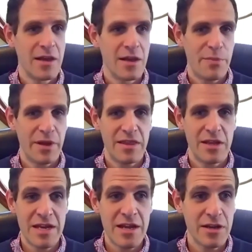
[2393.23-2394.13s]
but in
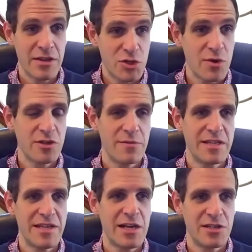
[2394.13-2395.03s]
the short term,
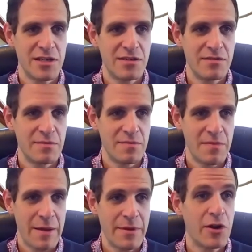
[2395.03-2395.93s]
that's actually
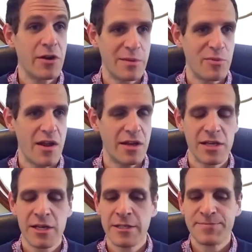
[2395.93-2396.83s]
maybe hurting the
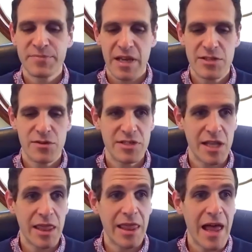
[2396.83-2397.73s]
product. And so there's a
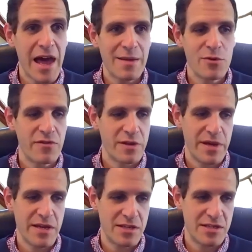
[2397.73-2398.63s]
lot of moving
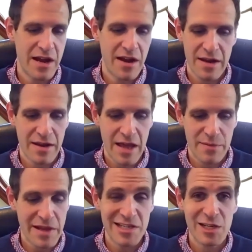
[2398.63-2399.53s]
pieces there. And
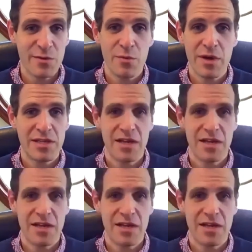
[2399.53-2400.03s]
basically what we did